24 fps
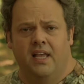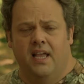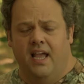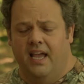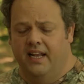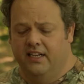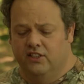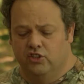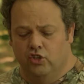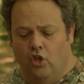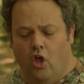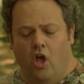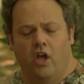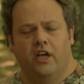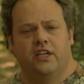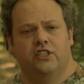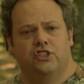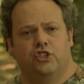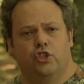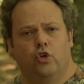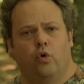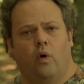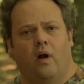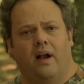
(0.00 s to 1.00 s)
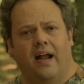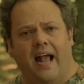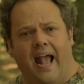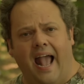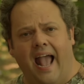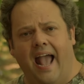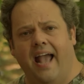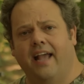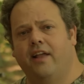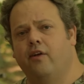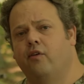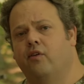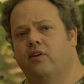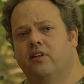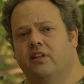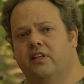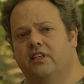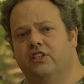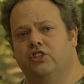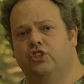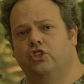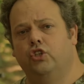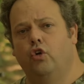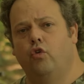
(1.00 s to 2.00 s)
and as long as you are
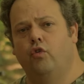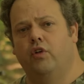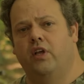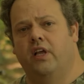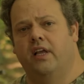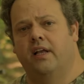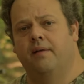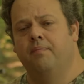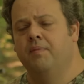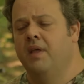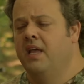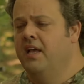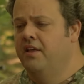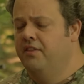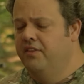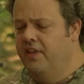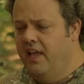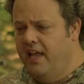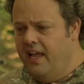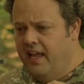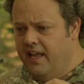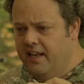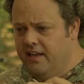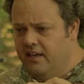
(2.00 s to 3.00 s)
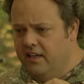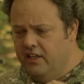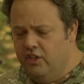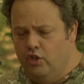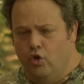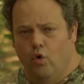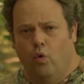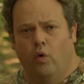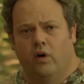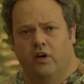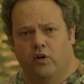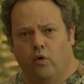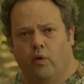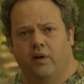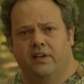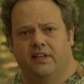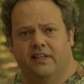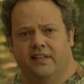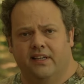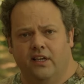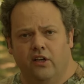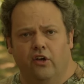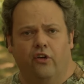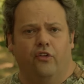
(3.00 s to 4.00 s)
accurately shooting, then you are going
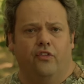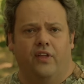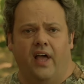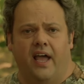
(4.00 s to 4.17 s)
to kill